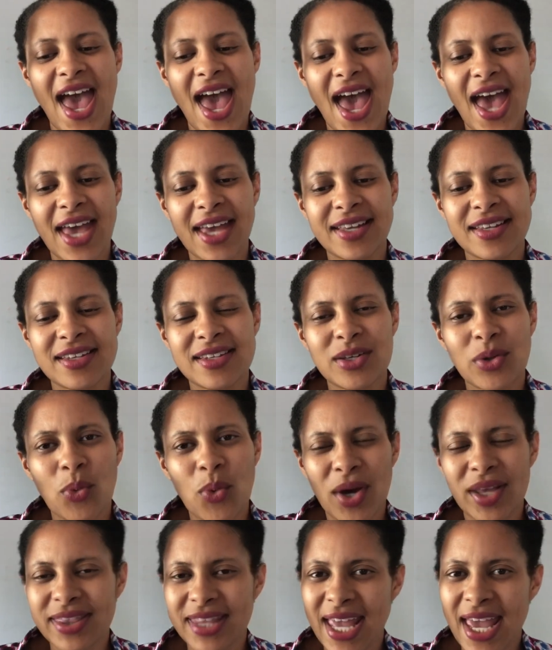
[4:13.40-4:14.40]
and
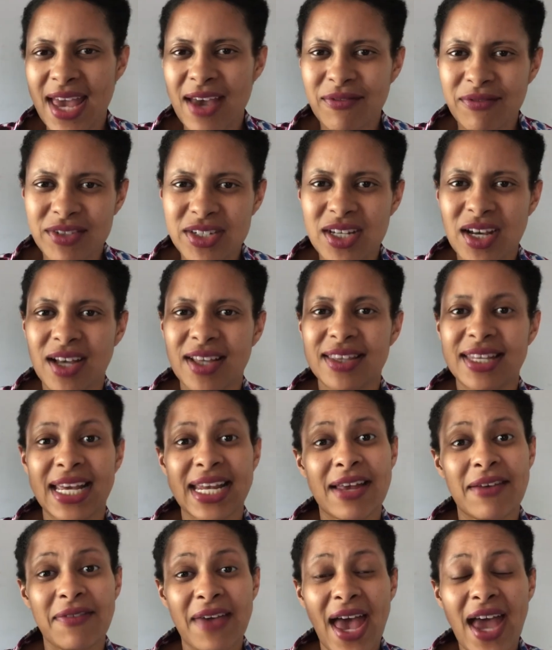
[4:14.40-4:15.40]
what they have done
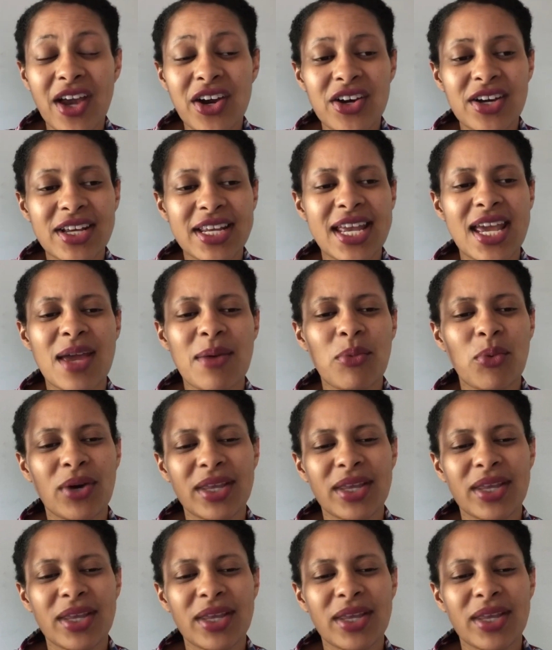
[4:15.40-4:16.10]
that have angered him,